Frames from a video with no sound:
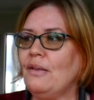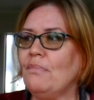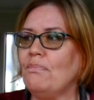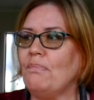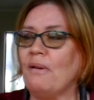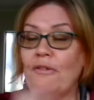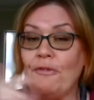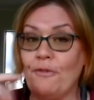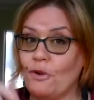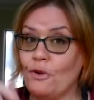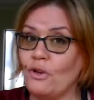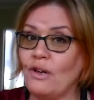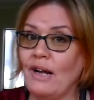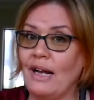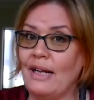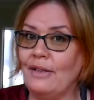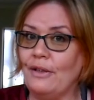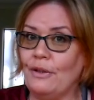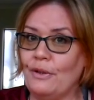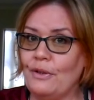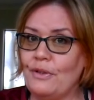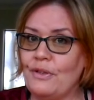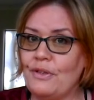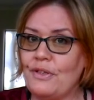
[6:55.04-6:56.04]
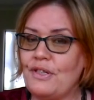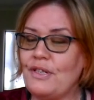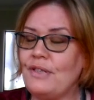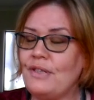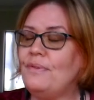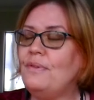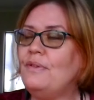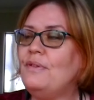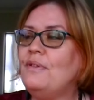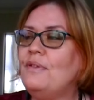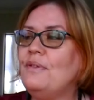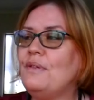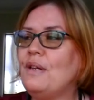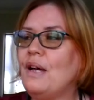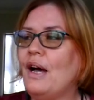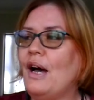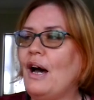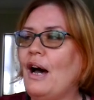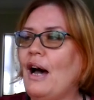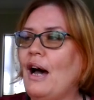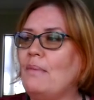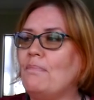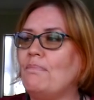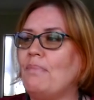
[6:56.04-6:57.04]
before I learnt,
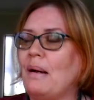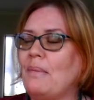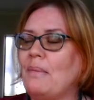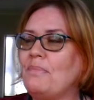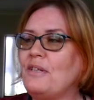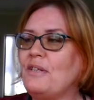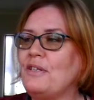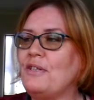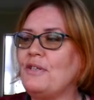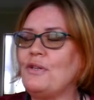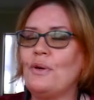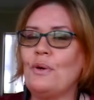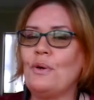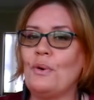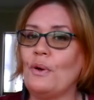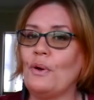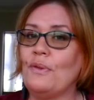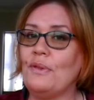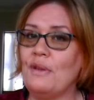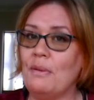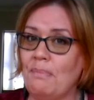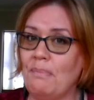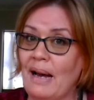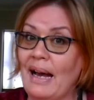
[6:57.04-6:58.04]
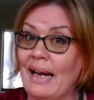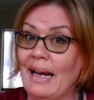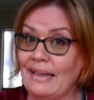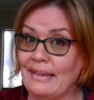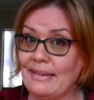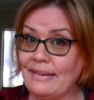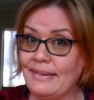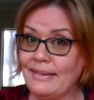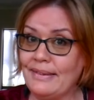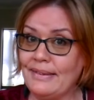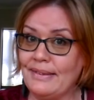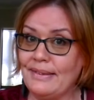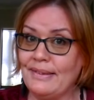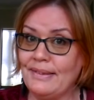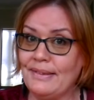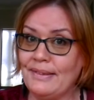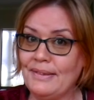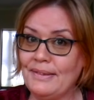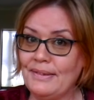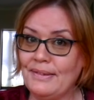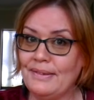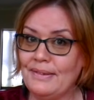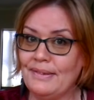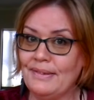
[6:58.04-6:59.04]
I bumped into her on the bus
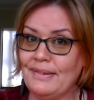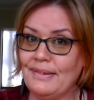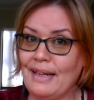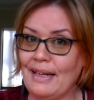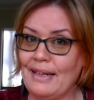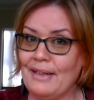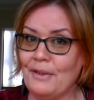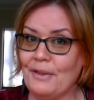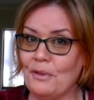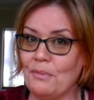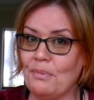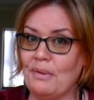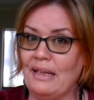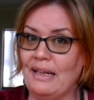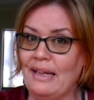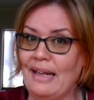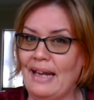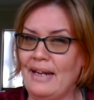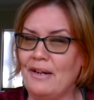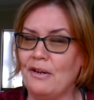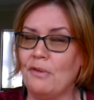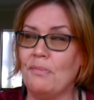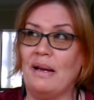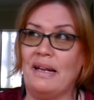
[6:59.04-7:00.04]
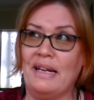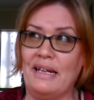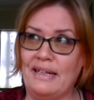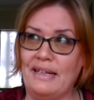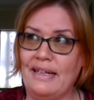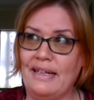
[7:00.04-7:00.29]
a little bit later, about a